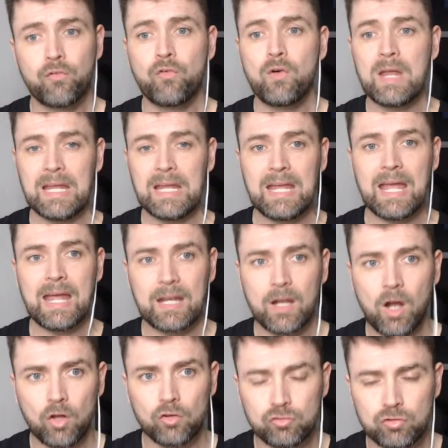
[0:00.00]

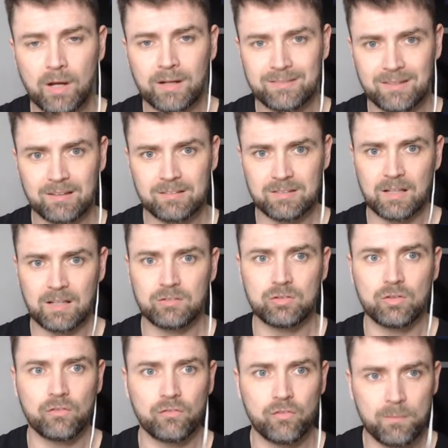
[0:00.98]
3-year contract
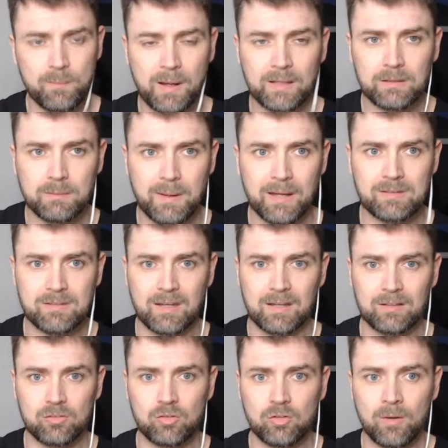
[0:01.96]
extension for Manu
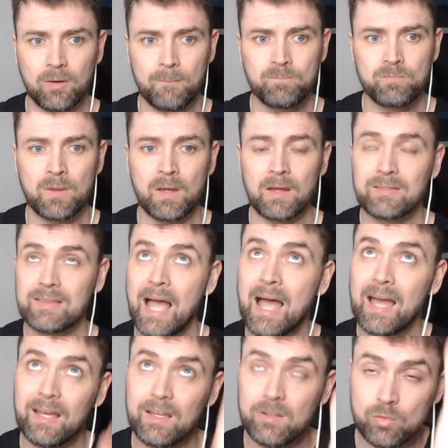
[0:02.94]
Matic.
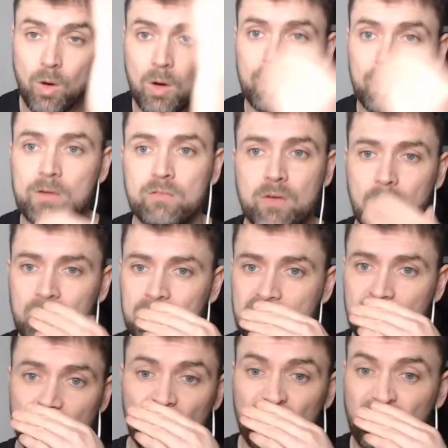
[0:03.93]
That is what we've
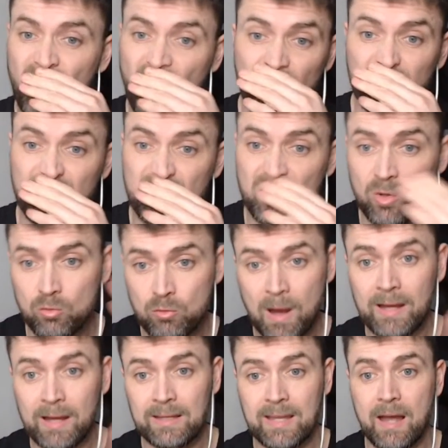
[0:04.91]
got to look forward to
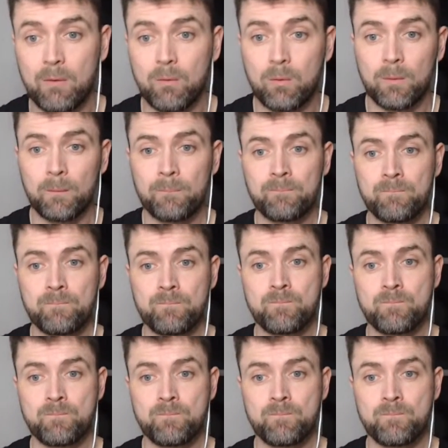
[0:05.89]
right now.